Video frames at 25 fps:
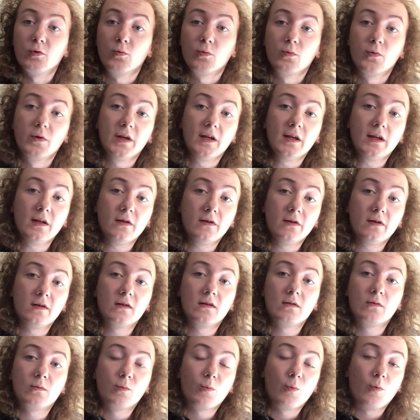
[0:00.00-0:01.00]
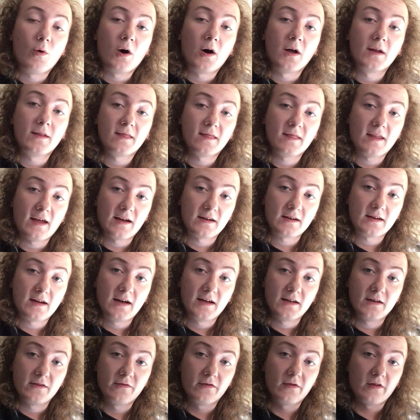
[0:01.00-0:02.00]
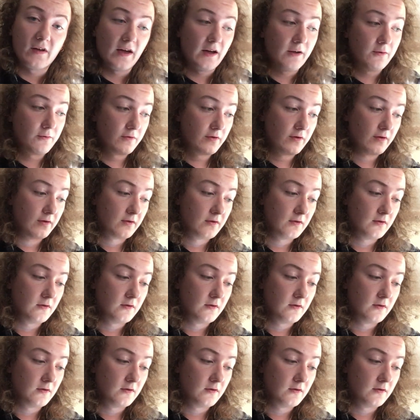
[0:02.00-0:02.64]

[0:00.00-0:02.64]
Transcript: you really want that kind of sound,